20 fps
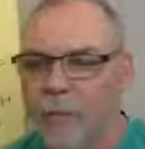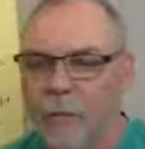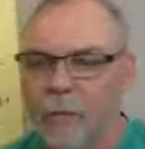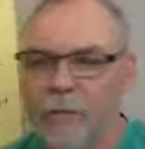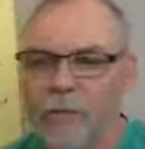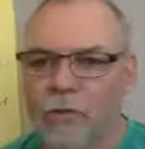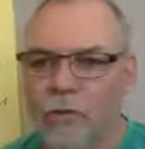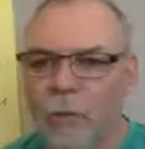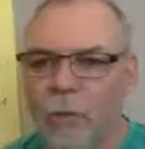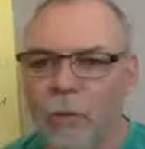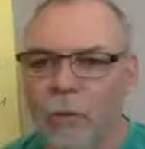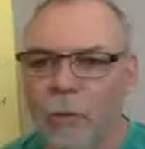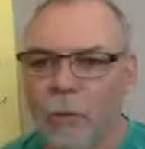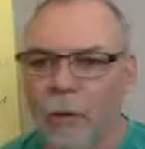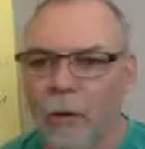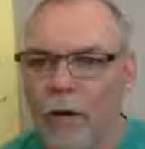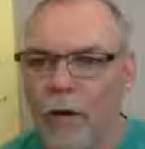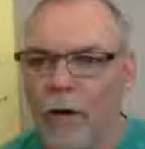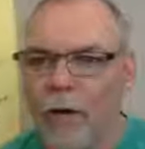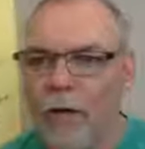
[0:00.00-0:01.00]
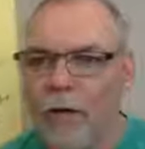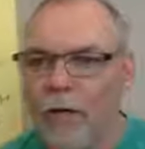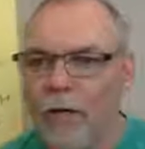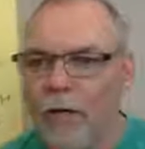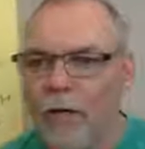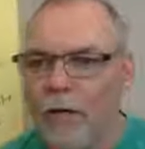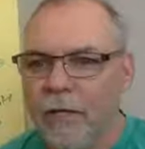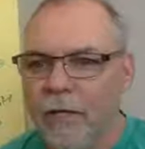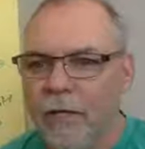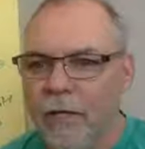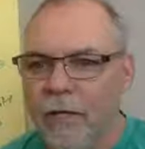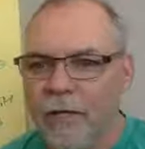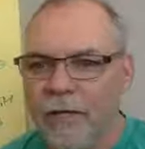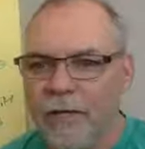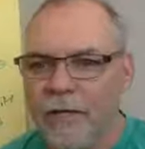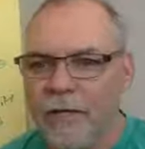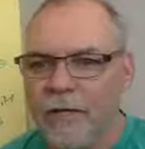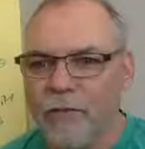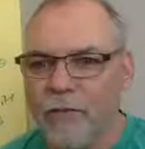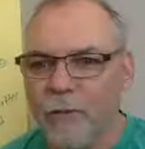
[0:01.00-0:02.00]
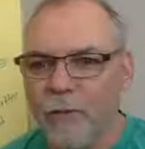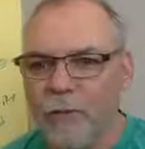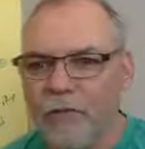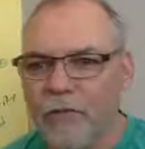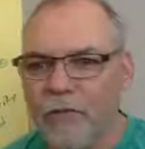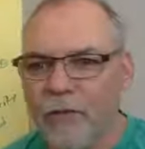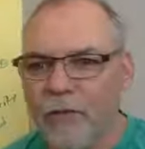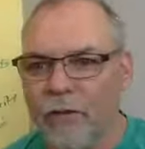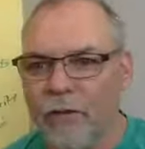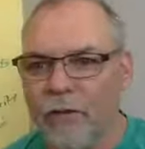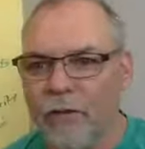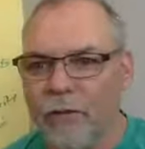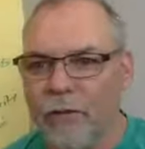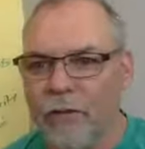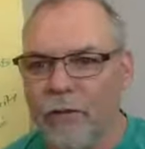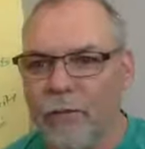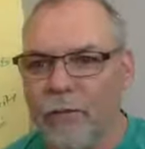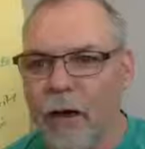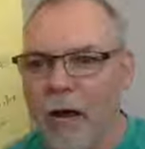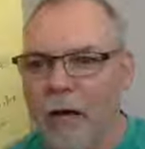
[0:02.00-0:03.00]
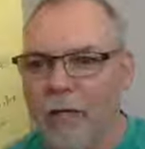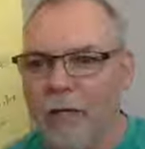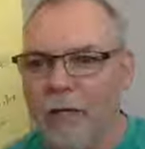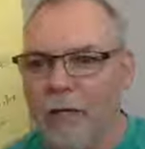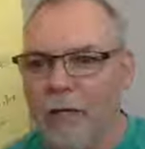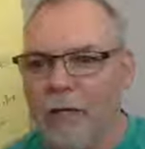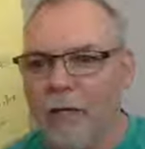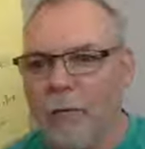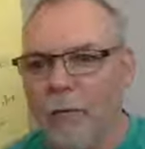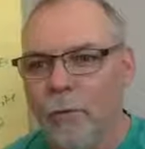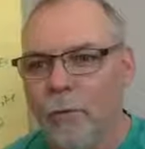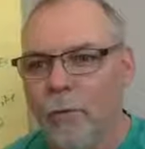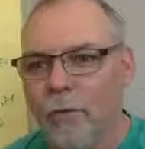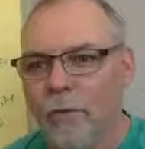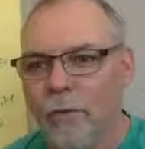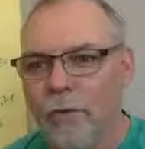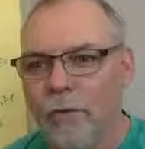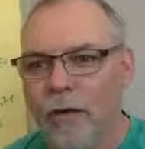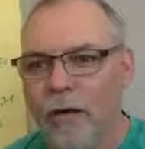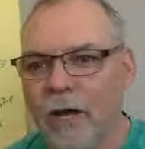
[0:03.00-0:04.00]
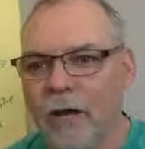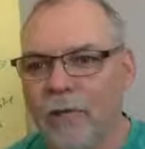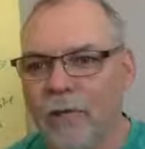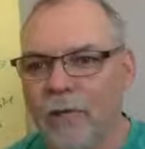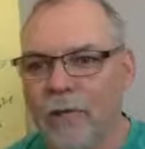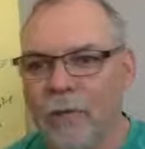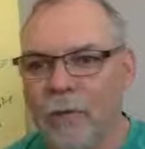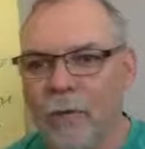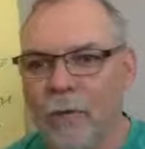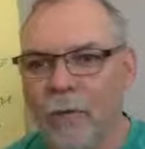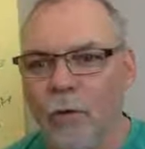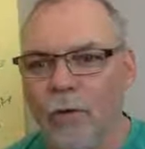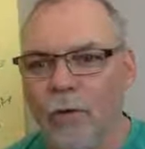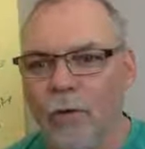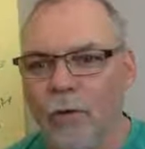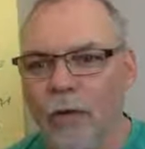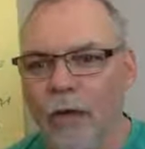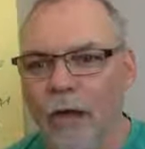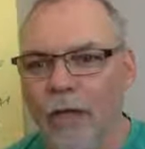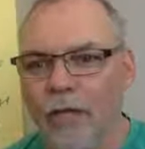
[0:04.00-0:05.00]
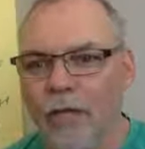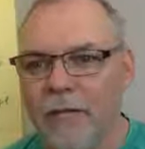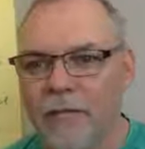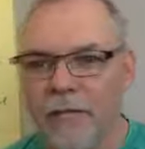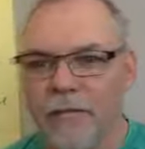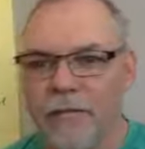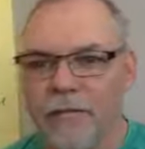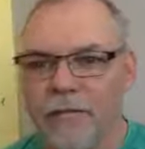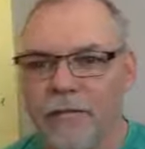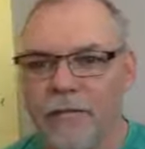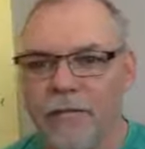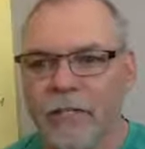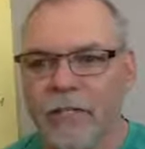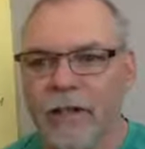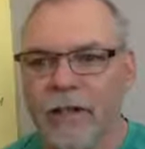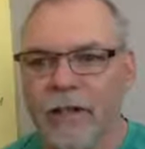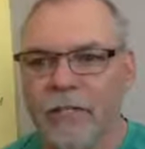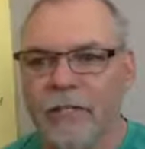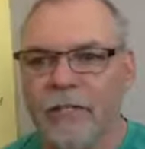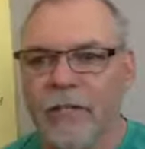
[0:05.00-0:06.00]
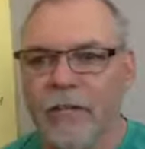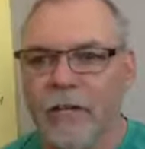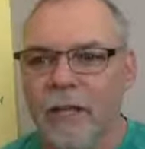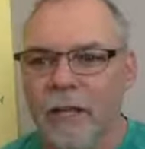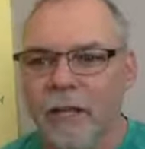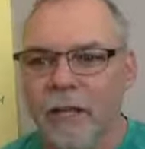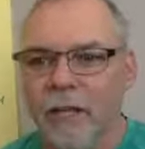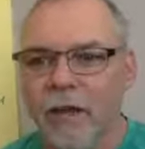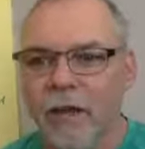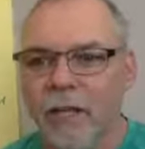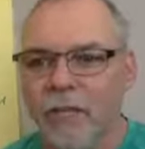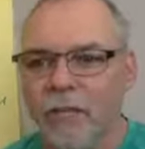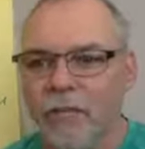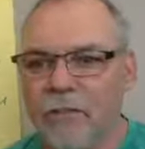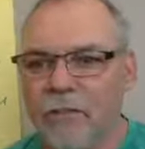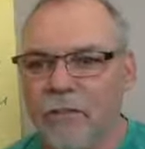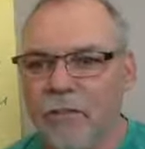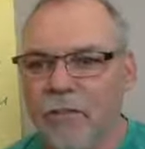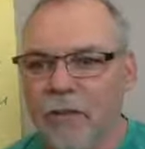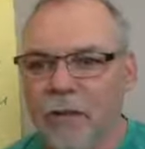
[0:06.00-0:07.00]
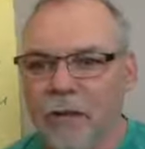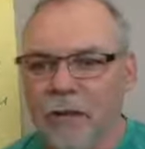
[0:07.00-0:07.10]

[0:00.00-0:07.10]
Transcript: Once you are aware, now you have control center in your mind where you now have control over guided versus unguided thoughts.